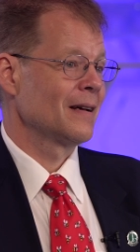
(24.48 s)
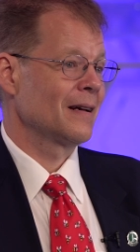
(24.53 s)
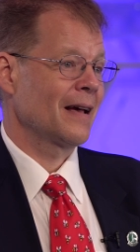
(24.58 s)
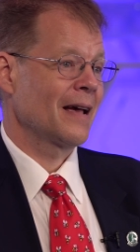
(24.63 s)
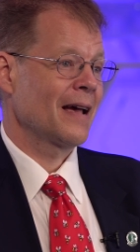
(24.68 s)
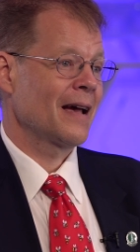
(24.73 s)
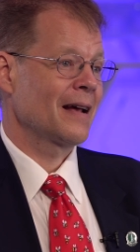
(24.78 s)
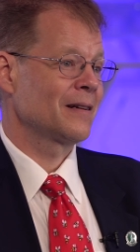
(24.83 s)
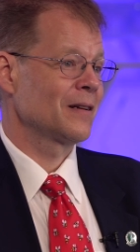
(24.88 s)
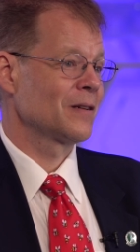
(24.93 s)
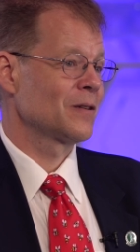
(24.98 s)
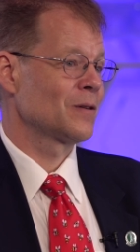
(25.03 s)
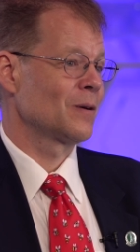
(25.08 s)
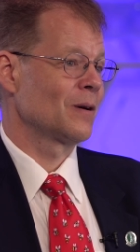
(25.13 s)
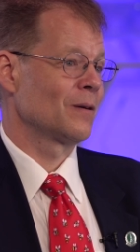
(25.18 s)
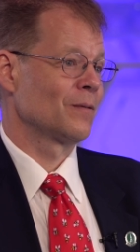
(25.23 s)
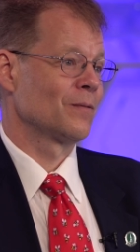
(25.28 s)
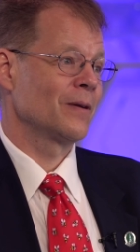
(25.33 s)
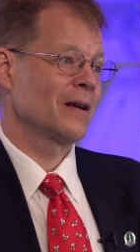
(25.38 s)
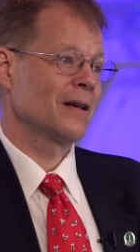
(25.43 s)
And I had to
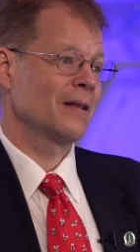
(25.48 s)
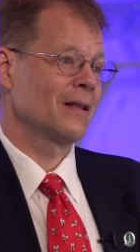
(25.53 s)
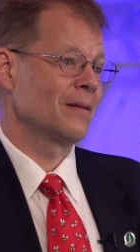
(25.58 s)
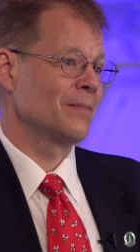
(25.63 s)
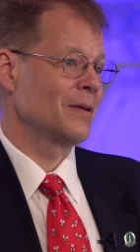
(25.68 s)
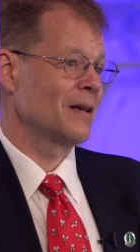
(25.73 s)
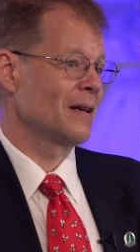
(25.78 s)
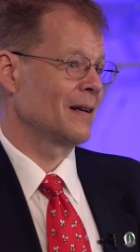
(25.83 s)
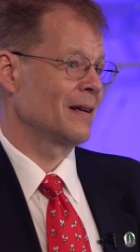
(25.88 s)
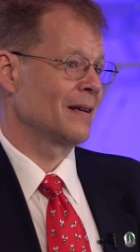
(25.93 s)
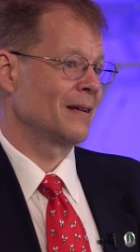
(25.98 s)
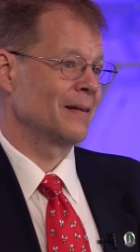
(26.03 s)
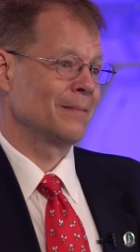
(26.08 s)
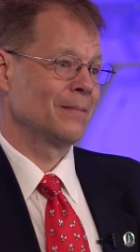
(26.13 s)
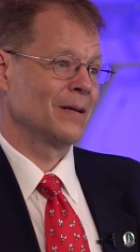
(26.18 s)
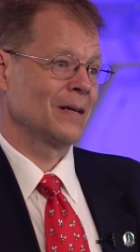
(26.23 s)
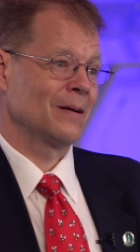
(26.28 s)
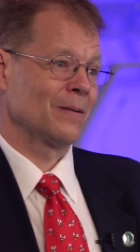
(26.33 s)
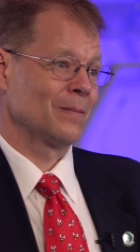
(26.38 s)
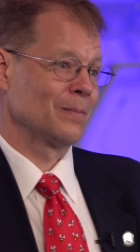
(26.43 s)
sort of reel him in
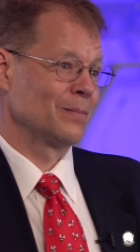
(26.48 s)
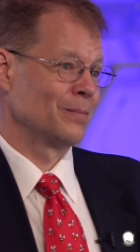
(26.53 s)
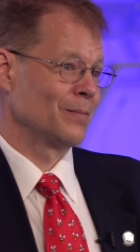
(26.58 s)
and you know